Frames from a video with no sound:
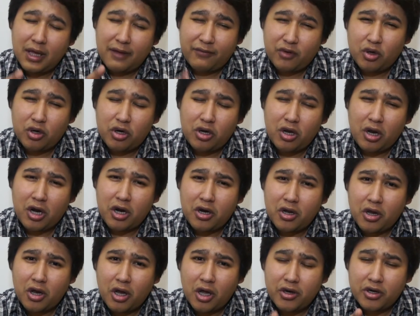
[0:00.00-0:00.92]
If you go to
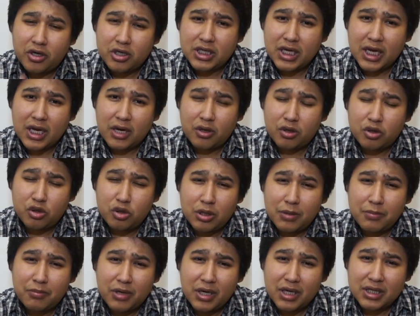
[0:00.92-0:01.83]
our other channel,
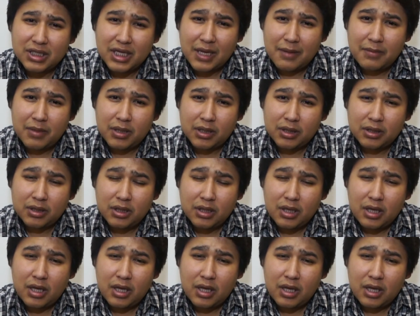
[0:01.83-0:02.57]
Nudie Branch Gaming,